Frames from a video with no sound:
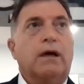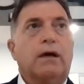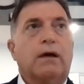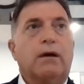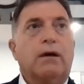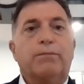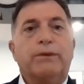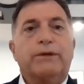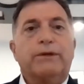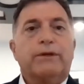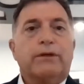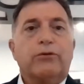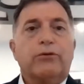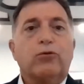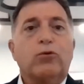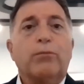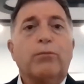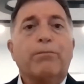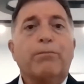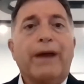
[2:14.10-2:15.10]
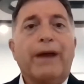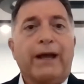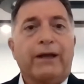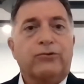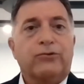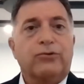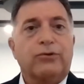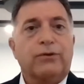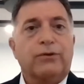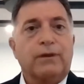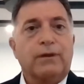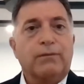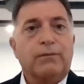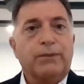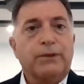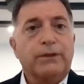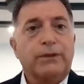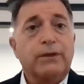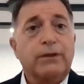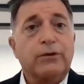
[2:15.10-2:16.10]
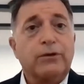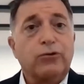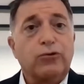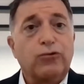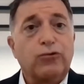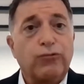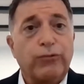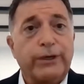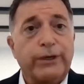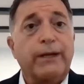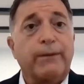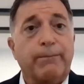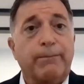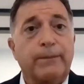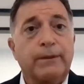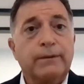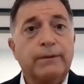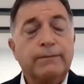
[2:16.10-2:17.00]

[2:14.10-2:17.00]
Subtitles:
ability to imagine, the ability to dream,